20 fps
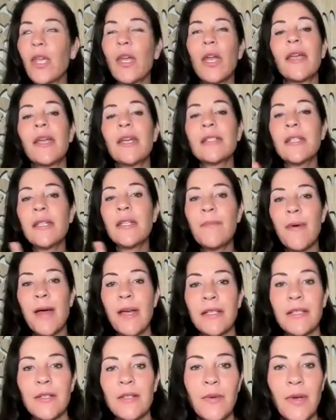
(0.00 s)
I guess the
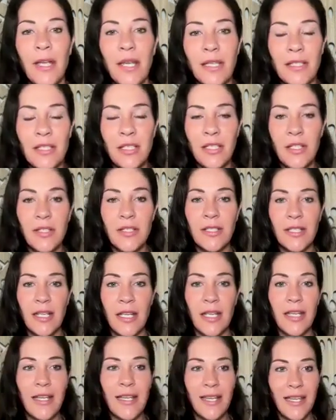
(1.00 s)
best way to
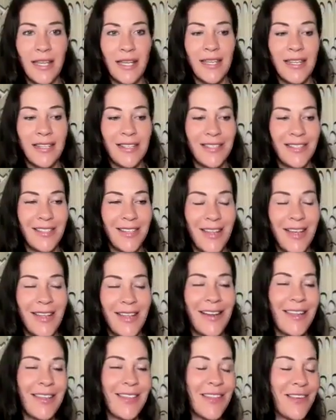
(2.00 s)
see it is,
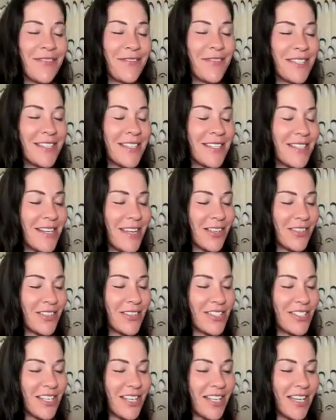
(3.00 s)
and I love this
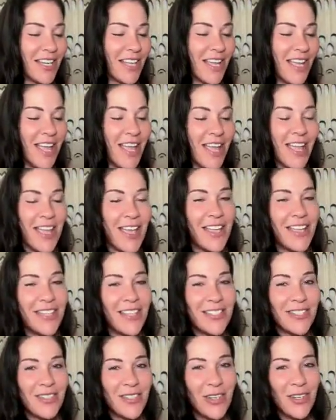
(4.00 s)
analogy,
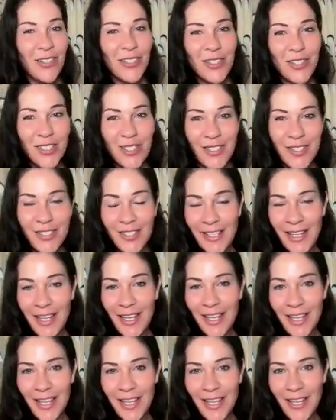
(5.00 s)
is
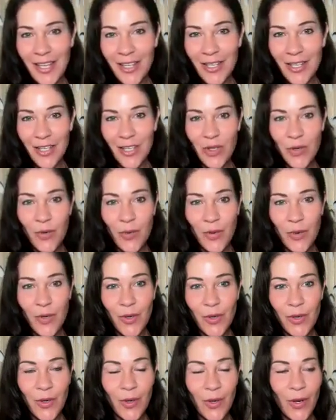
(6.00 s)
today
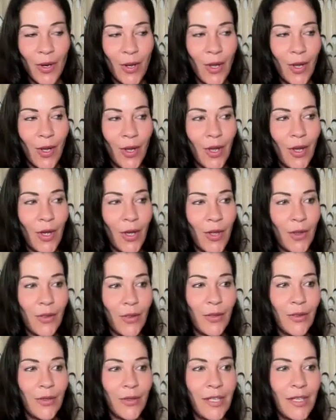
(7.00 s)
you're
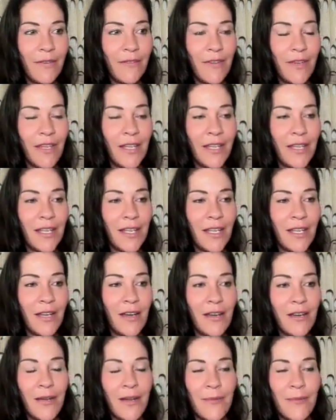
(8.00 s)
leaving